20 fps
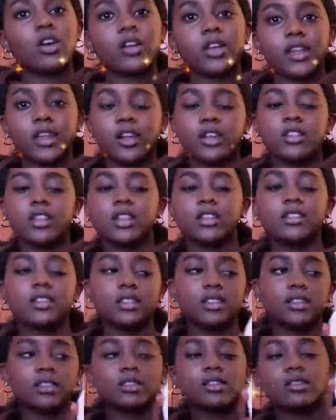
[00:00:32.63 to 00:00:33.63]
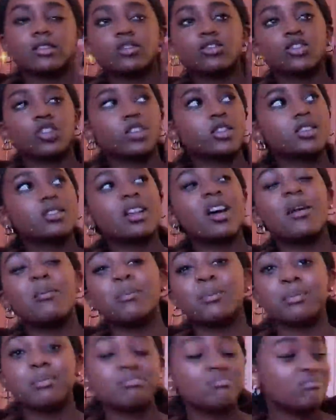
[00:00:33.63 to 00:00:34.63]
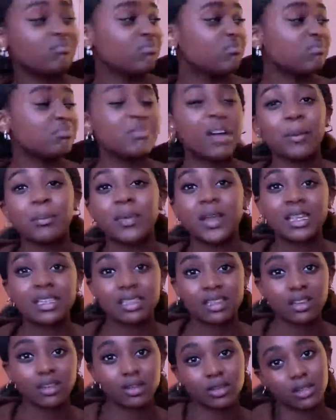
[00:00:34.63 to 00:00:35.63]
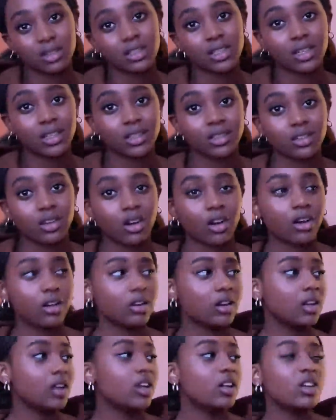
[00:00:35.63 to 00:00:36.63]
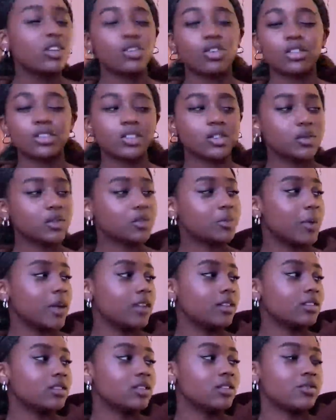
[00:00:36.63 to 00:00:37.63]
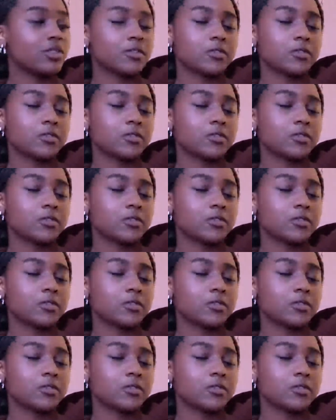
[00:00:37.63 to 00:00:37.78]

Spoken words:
here. This is just a basic acoustic guitar, not too expensive.